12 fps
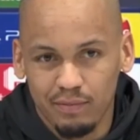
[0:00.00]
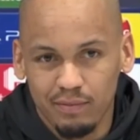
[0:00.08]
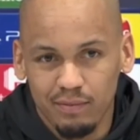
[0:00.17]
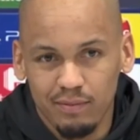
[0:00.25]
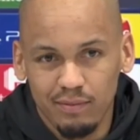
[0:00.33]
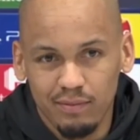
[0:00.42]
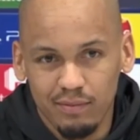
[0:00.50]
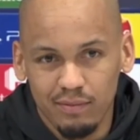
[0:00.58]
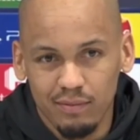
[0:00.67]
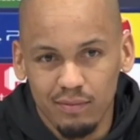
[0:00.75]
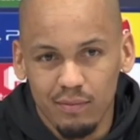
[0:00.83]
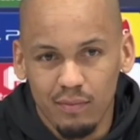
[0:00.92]
The
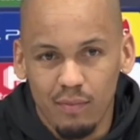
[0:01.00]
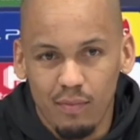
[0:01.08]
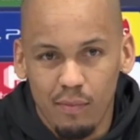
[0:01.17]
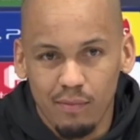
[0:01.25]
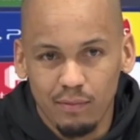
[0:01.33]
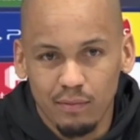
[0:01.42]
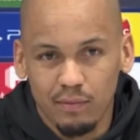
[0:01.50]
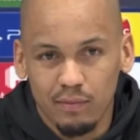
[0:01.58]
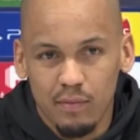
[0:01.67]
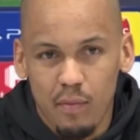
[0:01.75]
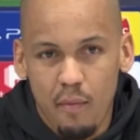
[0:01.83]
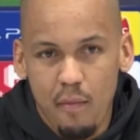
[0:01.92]
2-0 up after the first leg,
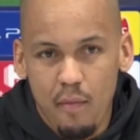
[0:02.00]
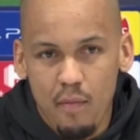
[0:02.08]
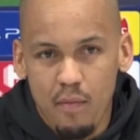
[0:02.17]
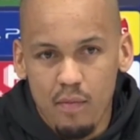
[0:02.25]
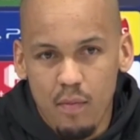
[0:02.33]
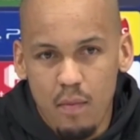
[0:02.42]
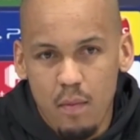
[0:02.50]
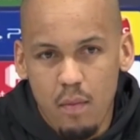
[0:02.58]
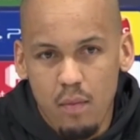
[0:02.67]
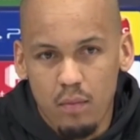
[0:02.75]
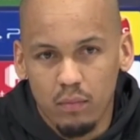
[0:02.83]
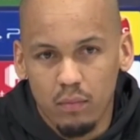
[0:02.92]
home advantage at
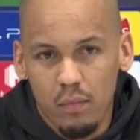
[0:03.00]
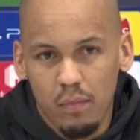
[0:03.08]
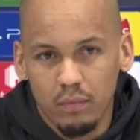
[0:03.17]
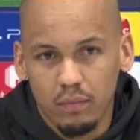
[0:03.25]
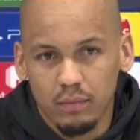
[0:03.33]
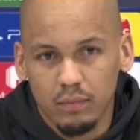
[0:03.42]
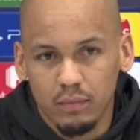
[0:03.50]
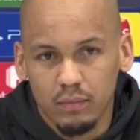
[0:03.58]
Anfield as well.